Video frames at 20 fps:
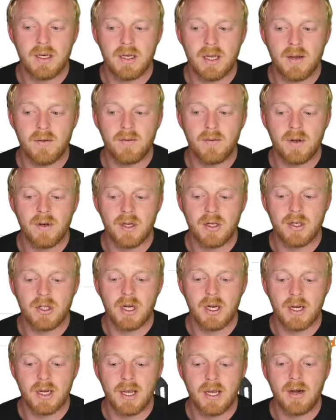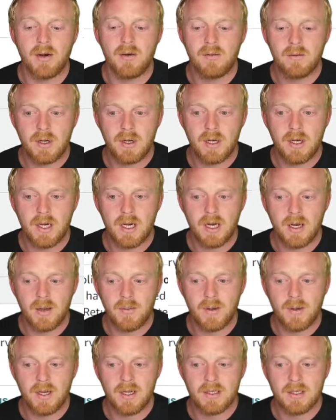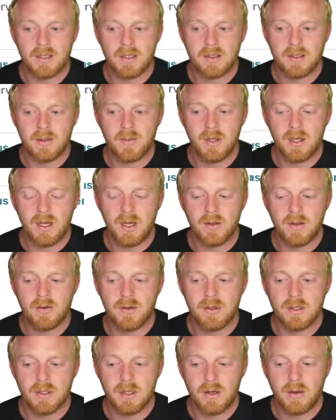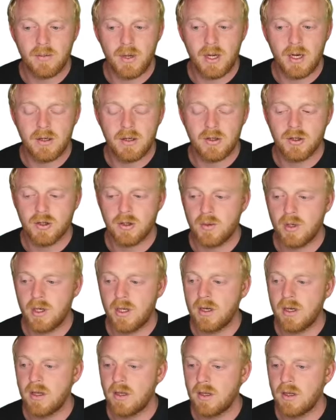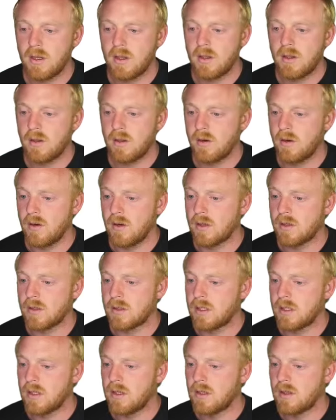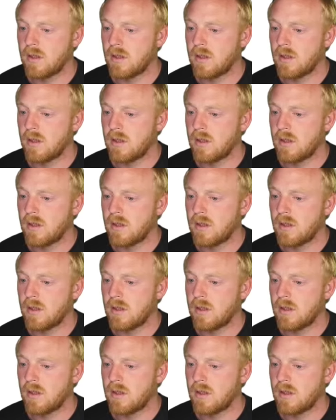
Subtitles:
definitely check out Knipex and some of the others that are made in Germany. There you can see.